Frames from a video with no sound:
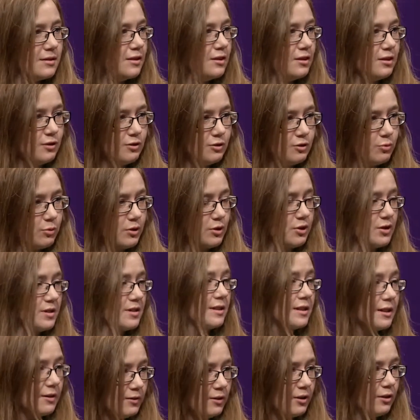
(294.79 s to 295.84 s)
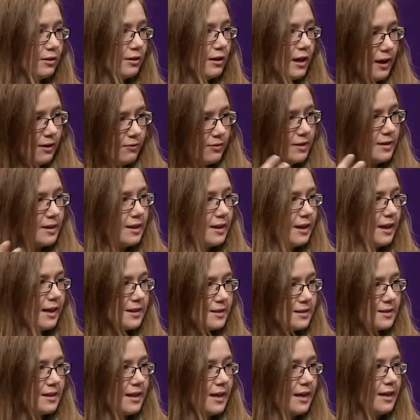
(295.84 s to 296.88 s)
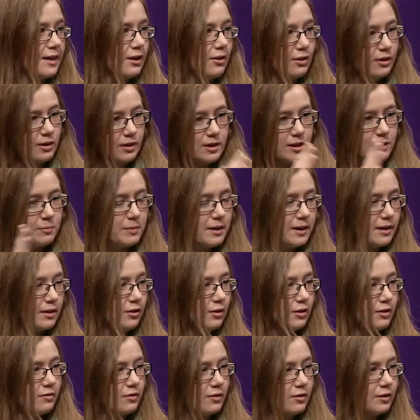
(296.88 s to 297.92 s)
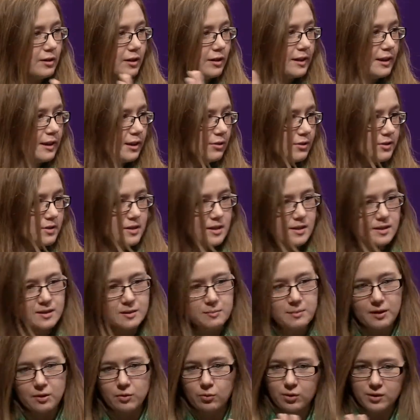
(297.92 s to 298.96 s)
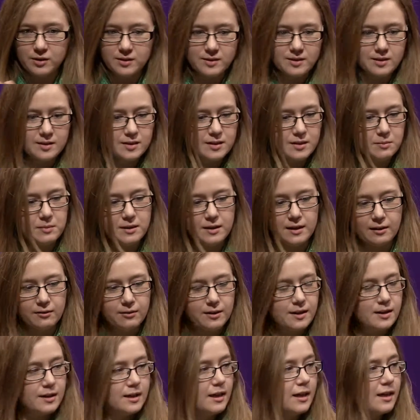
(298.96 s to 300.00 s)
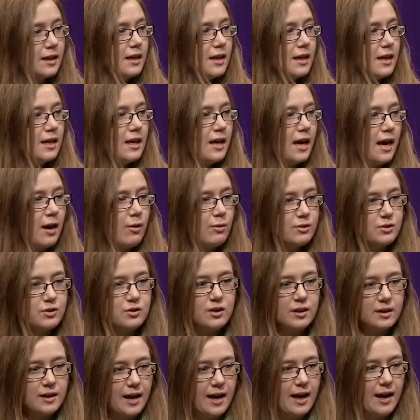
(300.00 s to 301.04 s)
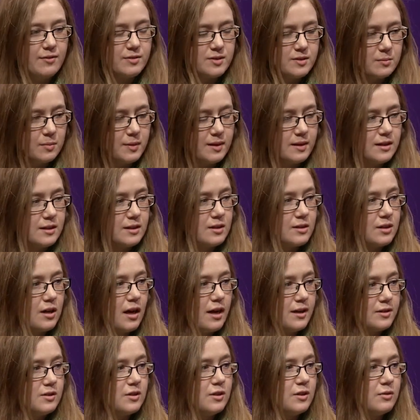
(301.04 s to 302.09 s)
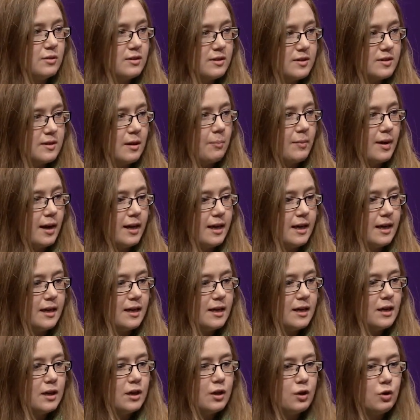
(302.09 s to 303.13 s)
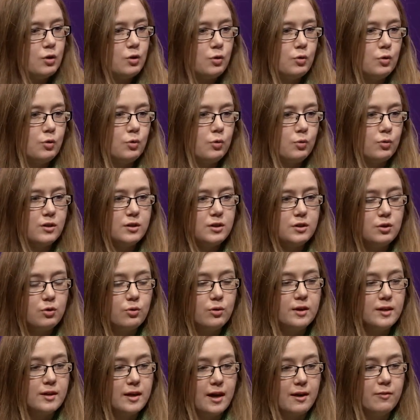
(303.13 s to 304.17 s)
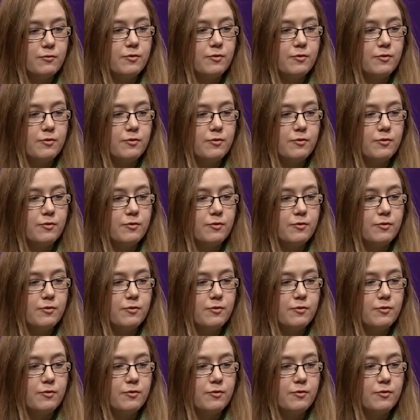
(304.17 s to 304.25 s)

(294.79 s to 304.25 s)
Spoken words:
you were just living your life, and the next day you're in the middle of a legal system and court system and everything. It was good to have somebody to talk to, and somebody who knew enough